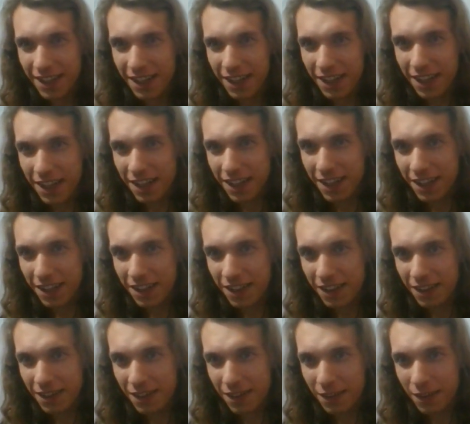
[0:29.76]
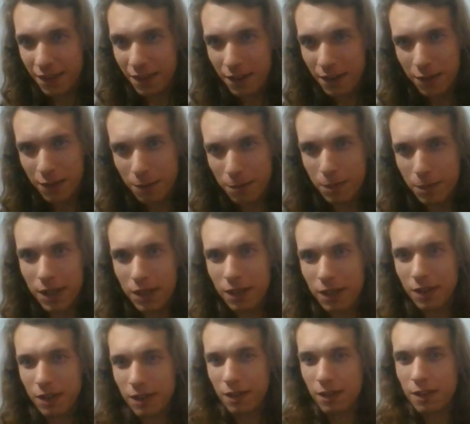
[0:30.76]
And this
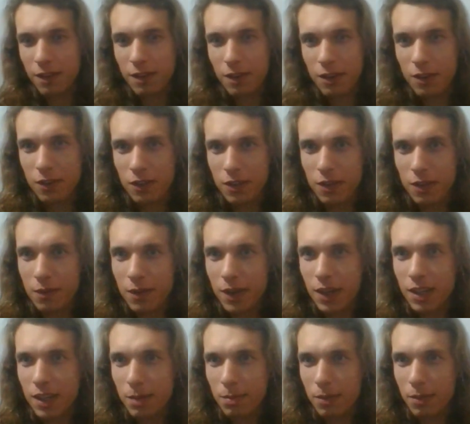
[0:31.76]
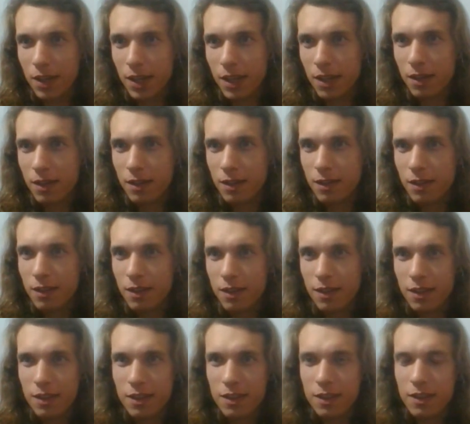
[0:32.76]
B is defined up there.
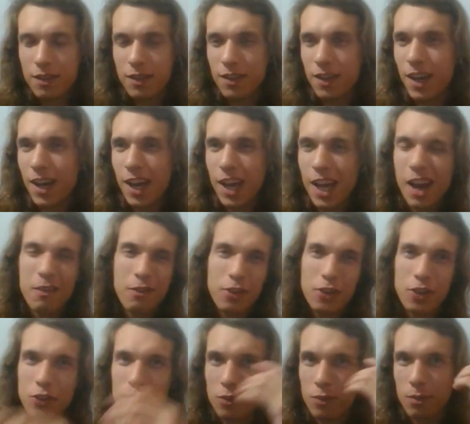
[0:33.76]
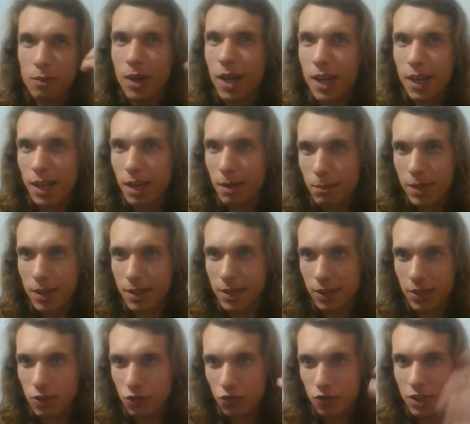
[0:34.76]
I have a reason why I made
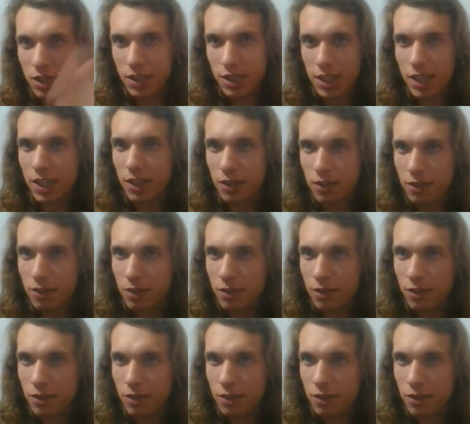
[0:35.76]
it a string yes.